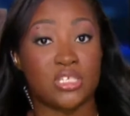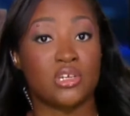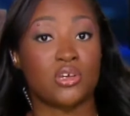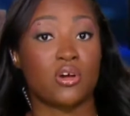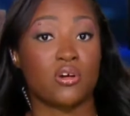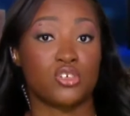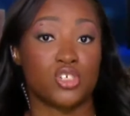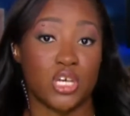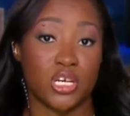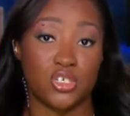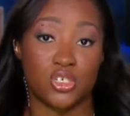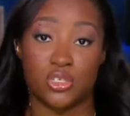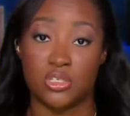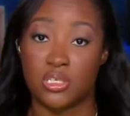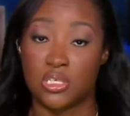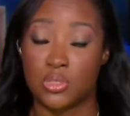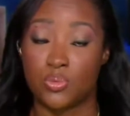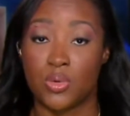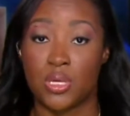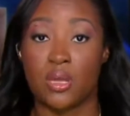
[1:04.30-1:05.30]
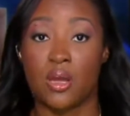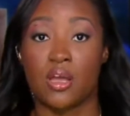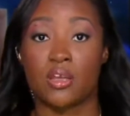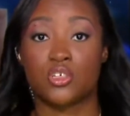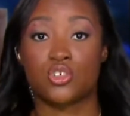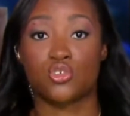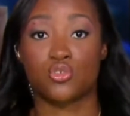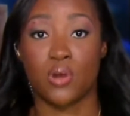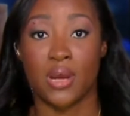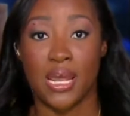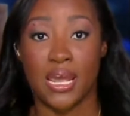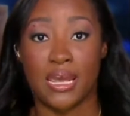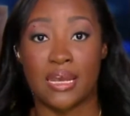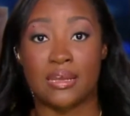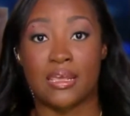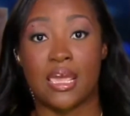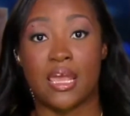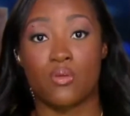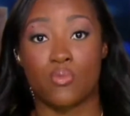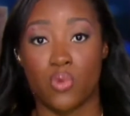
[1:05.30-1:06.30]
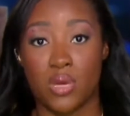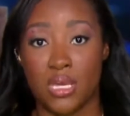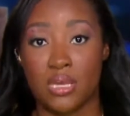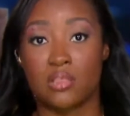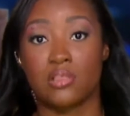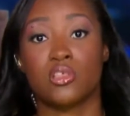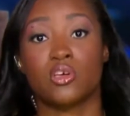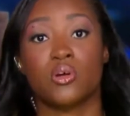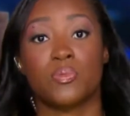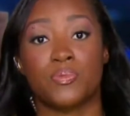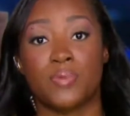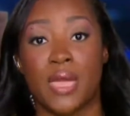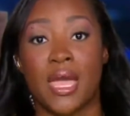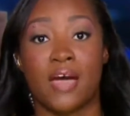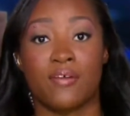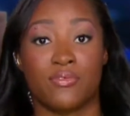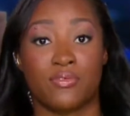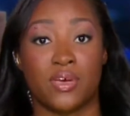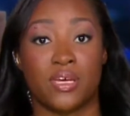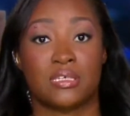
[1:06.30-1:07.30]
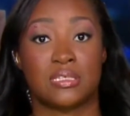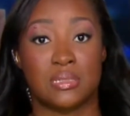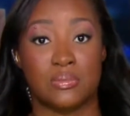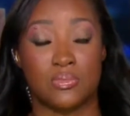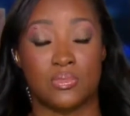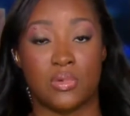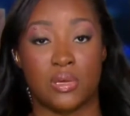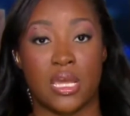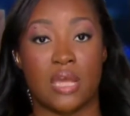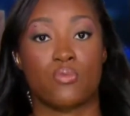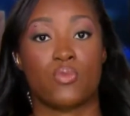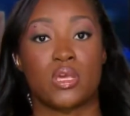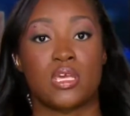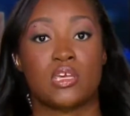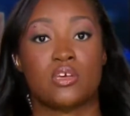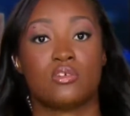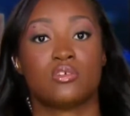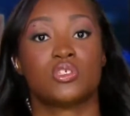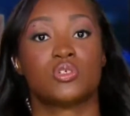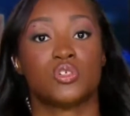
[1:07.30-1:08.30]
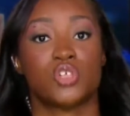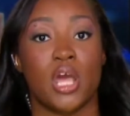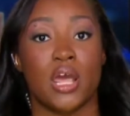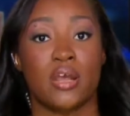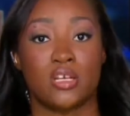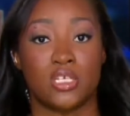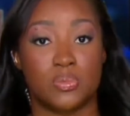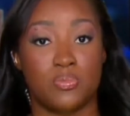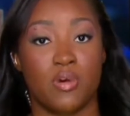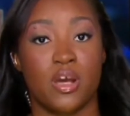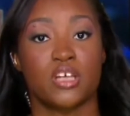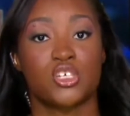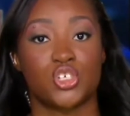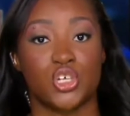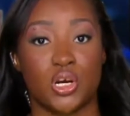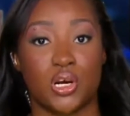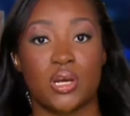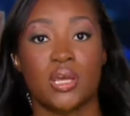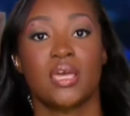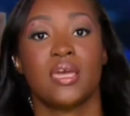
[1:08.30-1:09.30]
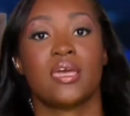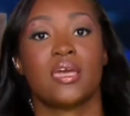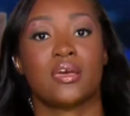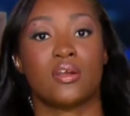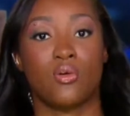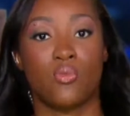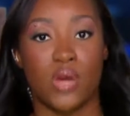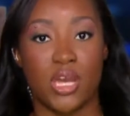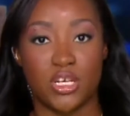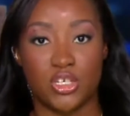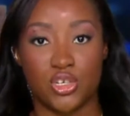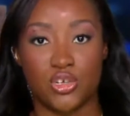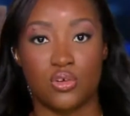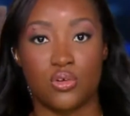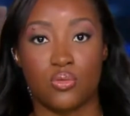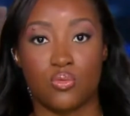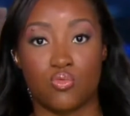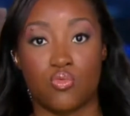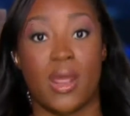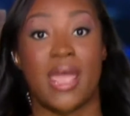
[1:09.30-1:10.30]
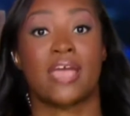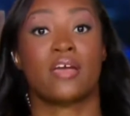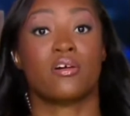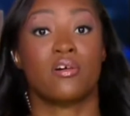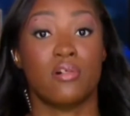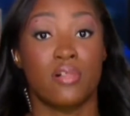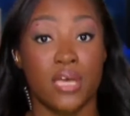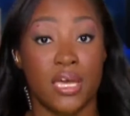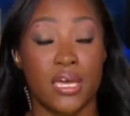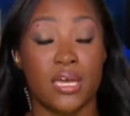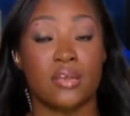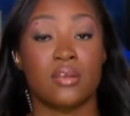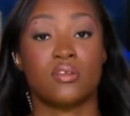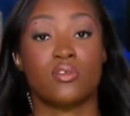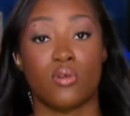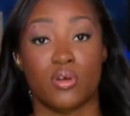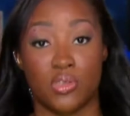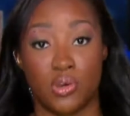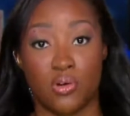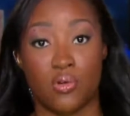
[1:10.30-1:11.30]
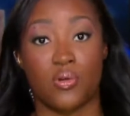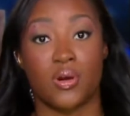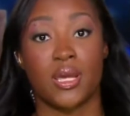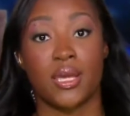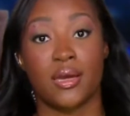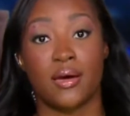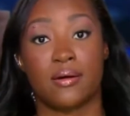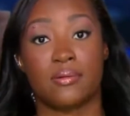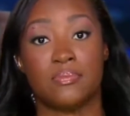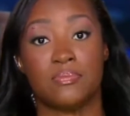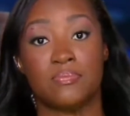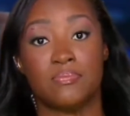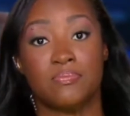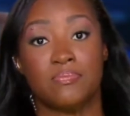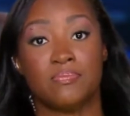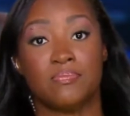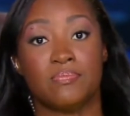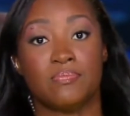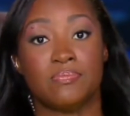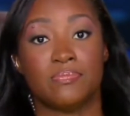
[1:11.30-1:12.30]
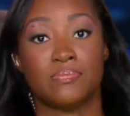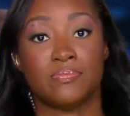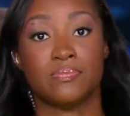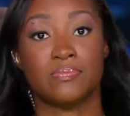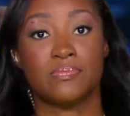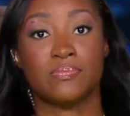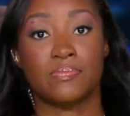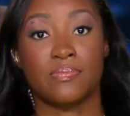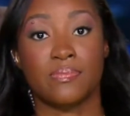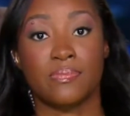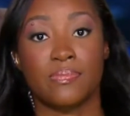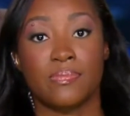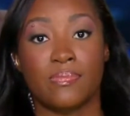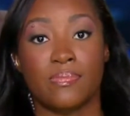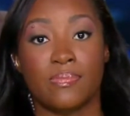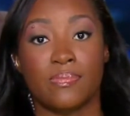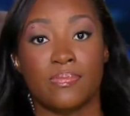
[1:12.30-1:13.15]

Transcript: negotiations this week on trade. Can we loop, have like some, can we use China's pressure in a way to wrangle in North Korea? That's a really good question, Patrice